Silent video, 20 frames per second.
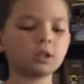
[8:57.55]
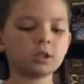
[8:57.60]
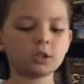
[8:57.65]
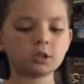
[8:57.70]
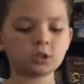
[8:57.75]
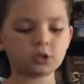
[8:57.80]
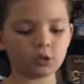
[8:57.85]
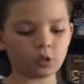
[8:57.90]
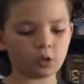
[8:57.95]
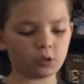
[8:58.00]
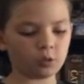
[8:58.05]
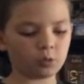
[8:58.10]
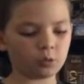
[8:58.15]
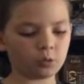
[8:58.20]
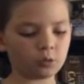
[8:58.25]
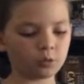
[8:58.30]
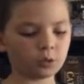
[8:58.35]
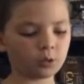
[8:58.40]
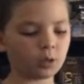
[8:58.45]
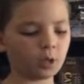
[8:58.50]
So
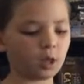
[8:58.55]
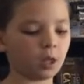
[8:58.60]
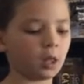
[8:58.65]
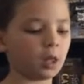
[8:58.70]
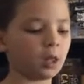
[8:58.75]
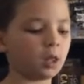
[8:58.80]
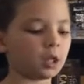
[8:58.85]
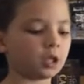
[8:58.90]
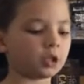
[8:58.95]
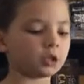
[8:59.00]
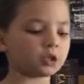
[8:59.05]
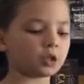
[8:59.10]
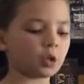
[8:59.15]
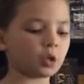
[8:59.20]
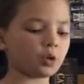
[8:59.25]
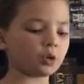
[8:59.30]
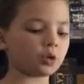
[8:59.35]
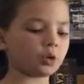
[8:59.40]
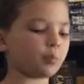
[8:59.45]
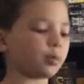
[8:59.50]

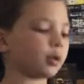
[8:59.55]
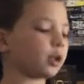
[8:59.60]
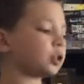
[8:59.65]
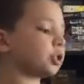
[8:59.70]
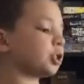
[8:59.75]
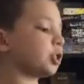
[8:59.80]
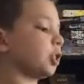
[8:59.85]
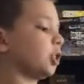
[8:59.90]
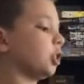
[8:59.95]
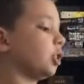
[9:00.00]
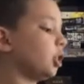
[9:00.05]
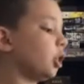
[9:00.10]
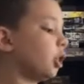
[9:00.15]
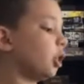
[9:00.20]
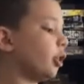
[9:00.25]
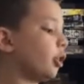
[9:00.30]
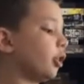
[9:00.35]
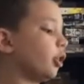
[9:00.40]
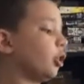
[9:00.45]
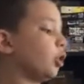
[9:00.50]
the person
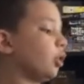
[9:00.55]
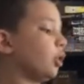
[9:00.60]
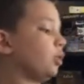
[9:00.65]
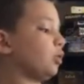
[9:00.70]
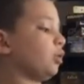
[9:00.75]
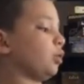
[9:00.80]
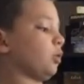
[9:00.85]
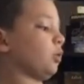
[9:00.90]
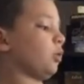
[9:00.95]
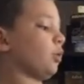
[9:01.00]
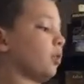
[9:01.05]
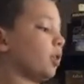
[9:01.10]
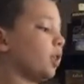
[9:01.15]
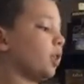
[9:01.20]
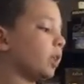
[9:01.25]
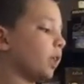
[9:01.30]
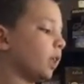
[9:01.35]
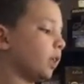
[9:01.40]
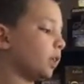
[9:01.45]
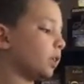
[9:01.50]
who drew
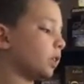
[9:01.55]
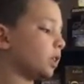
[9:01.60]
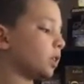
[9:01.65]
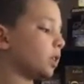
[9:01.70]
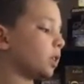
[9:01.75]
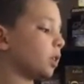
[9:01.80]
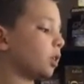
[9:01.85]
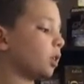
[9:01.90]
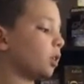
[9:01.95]
this